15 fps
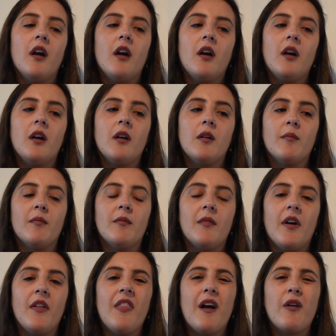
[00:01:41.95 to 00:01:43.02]

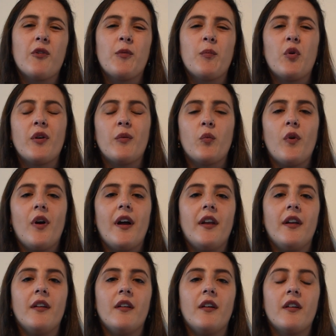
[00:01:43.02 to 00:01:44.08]
And that was the point
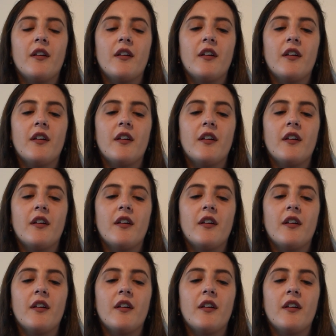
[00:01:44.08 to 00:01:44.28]
when